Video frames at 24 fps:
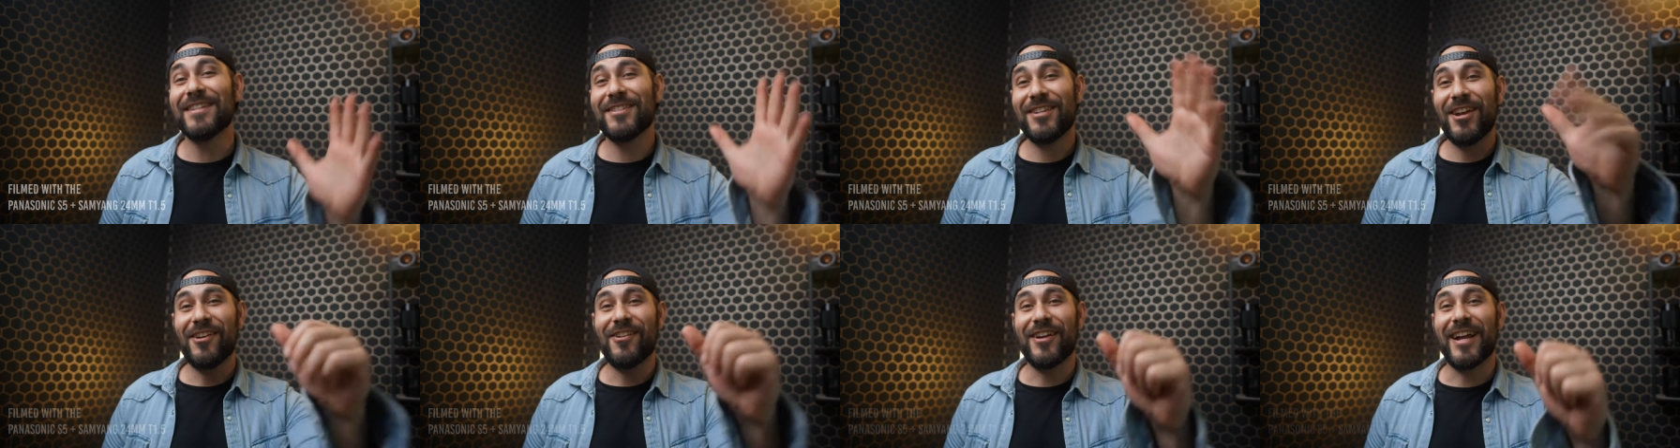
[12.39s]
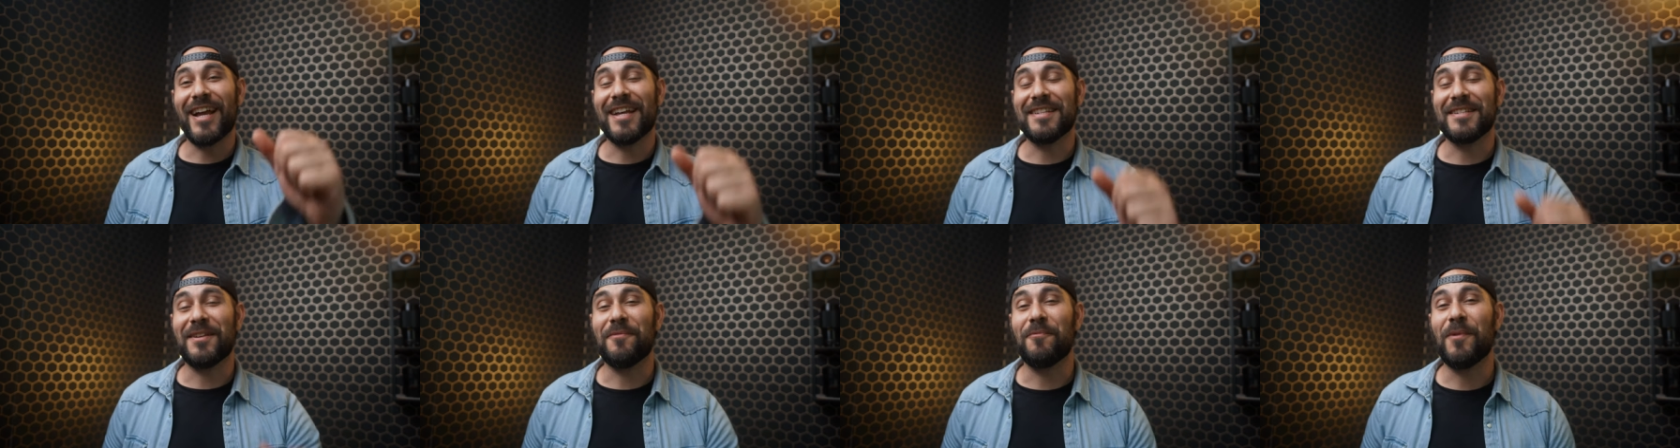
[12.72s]
Ciao
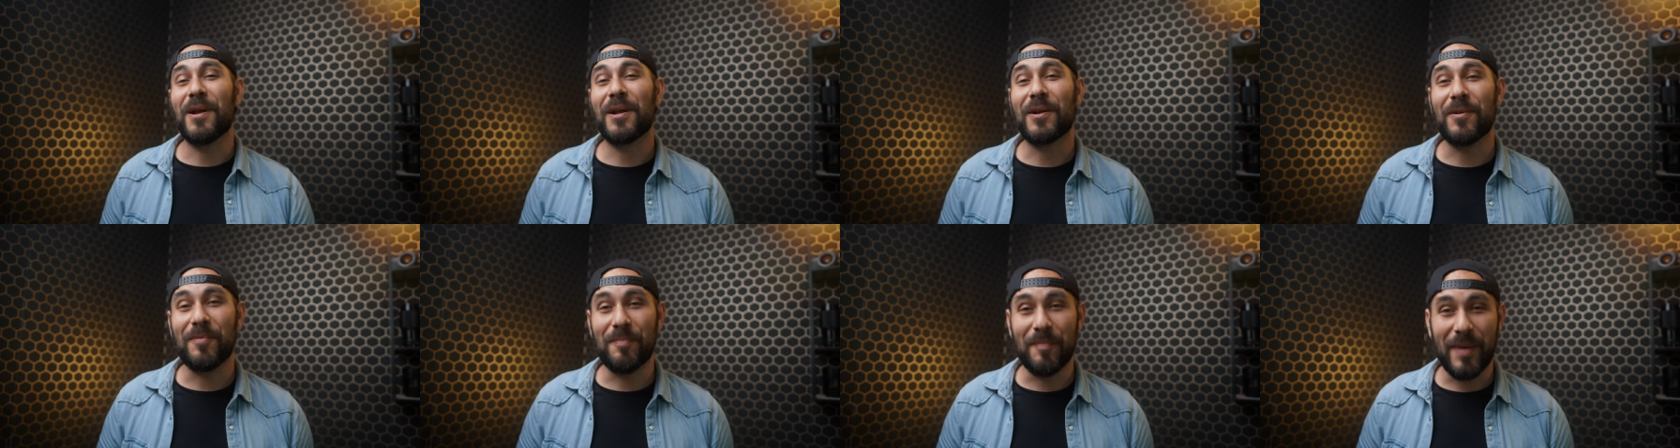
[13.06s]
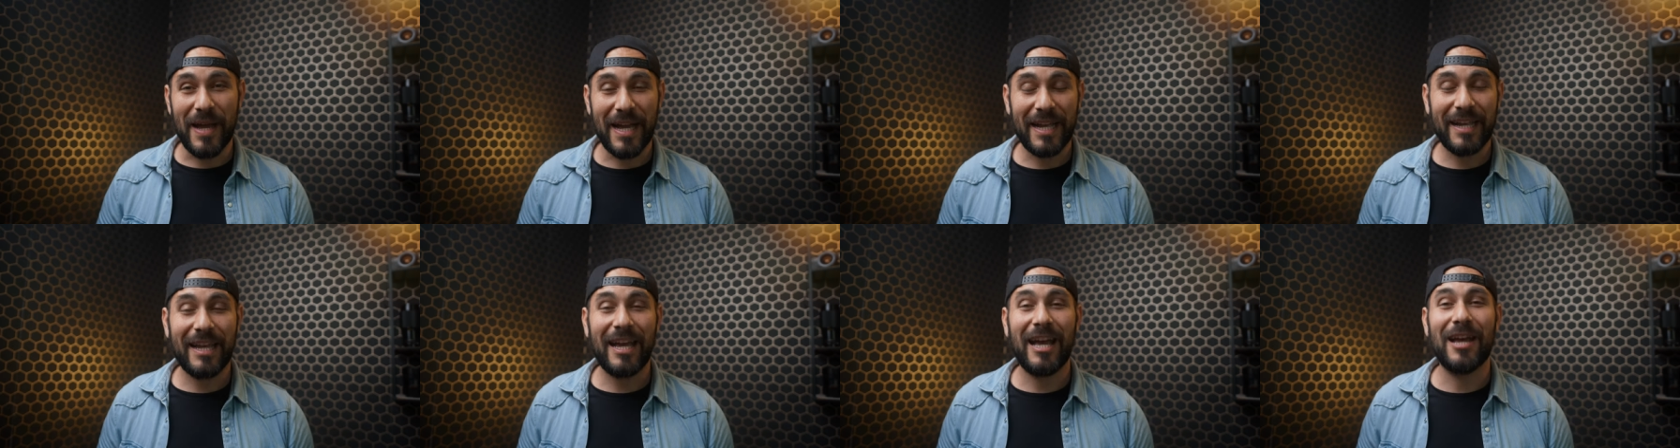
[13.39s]
guys and welcome
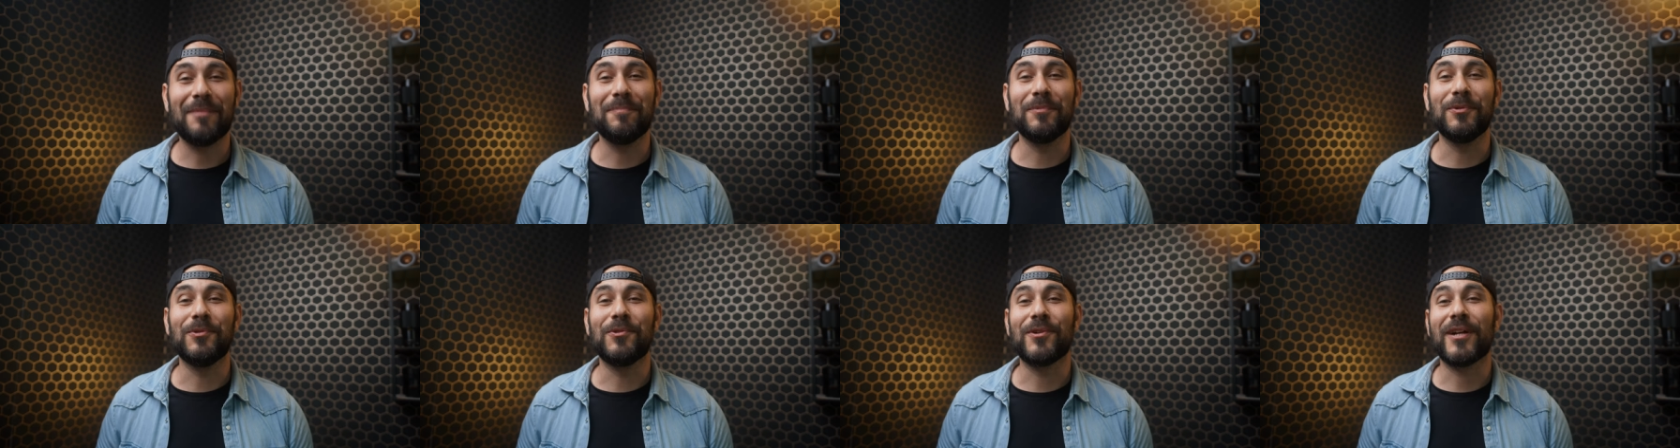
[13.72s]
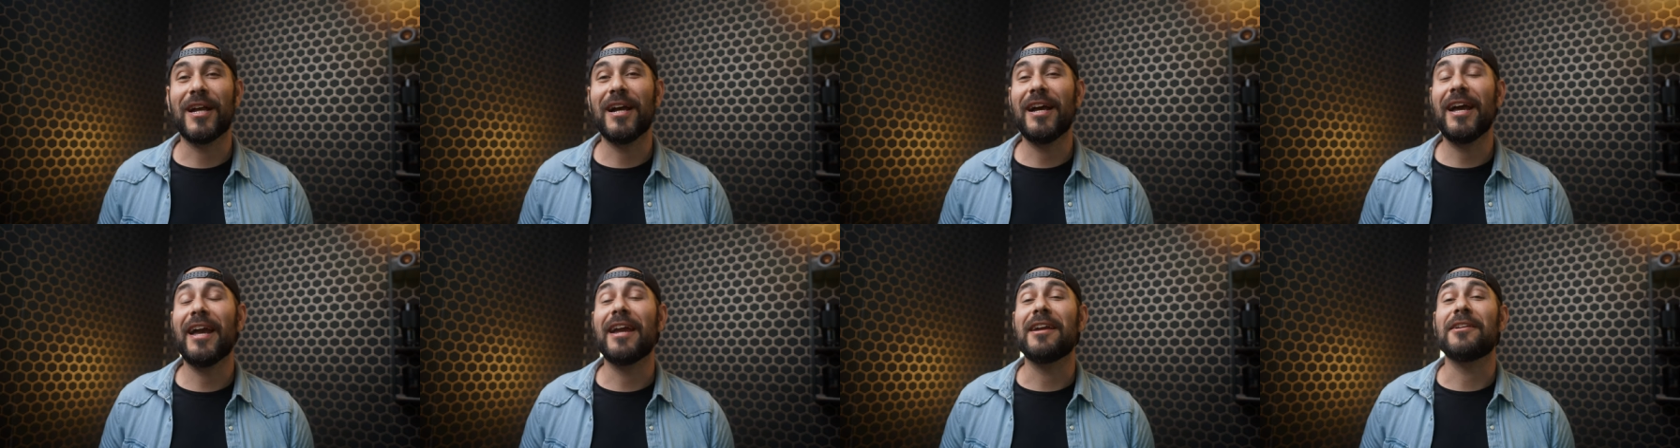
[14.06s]
back, I'm Luca